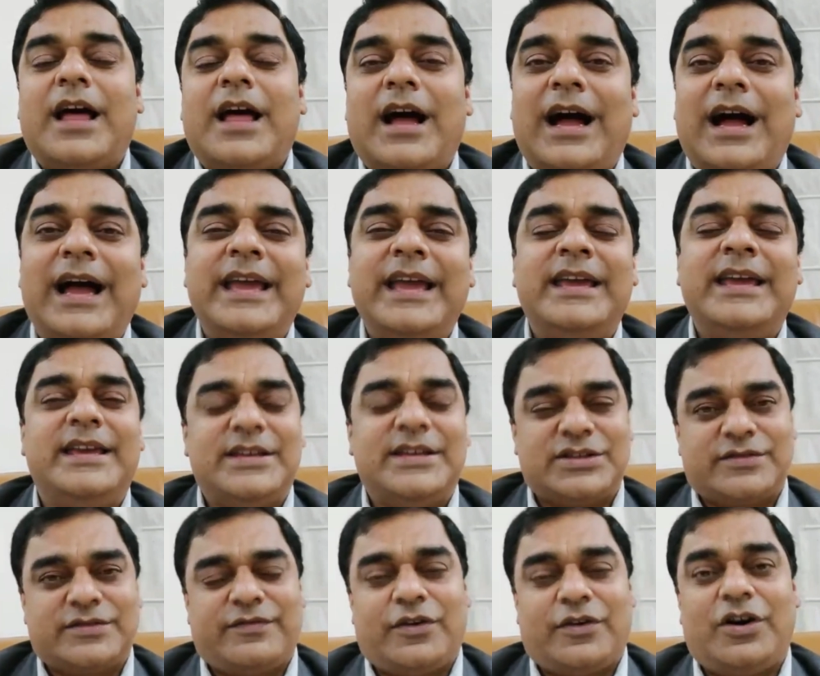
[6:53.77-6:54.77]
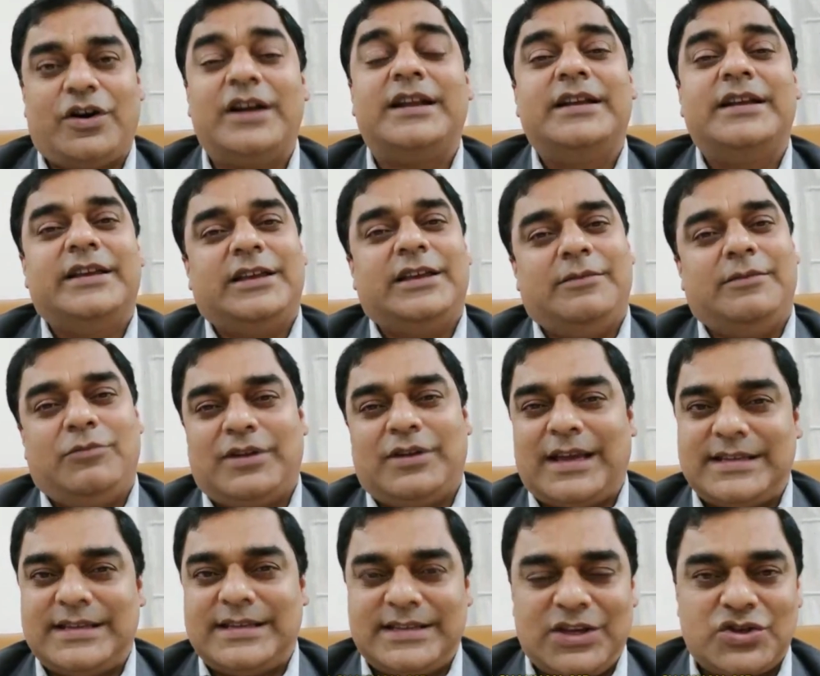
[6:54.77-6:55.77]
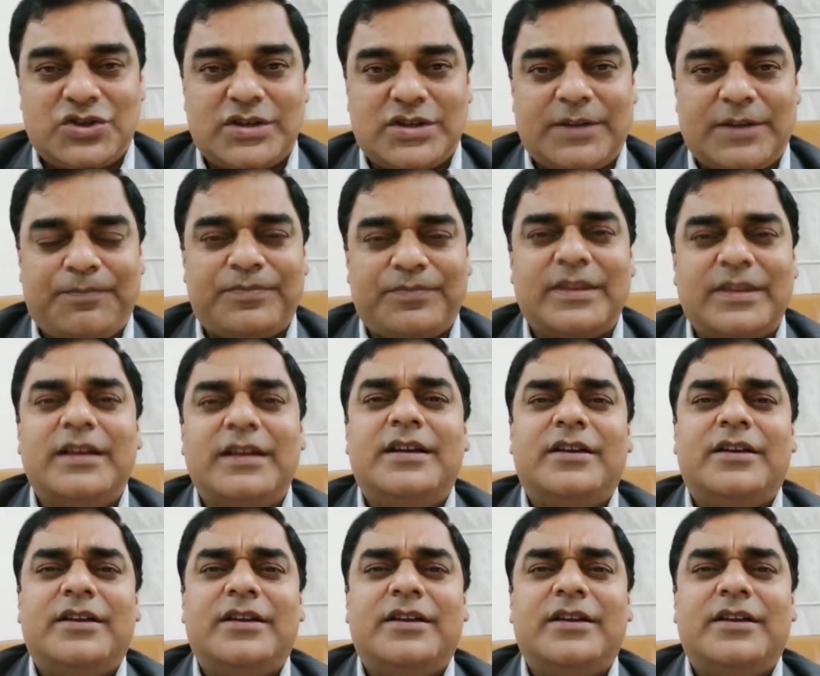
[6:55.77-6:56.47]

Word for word: I is for immunization.